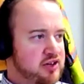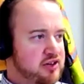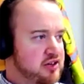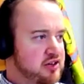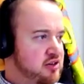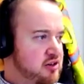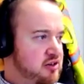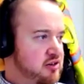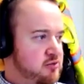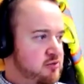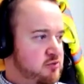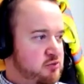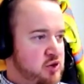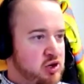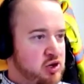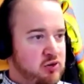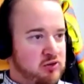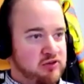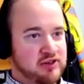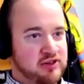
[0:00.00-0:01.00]
their
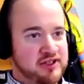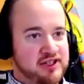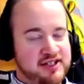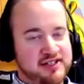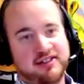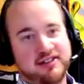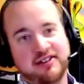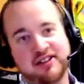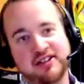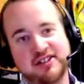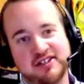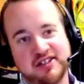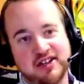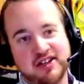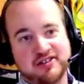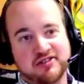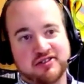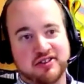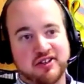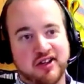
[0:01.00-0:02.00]
he's
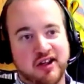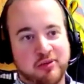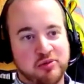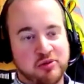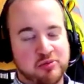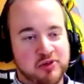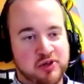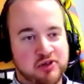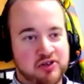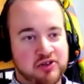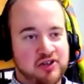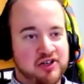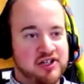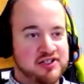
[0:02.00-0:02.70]
actually got promoted.